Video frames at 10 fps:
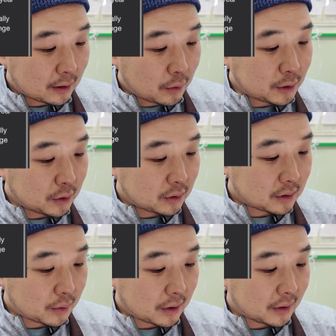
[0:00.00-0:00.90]
questions
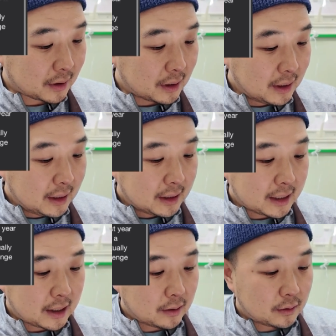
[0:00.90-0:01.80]
about it.
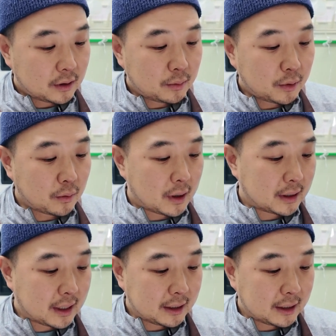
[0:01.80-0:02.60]
Now, number one,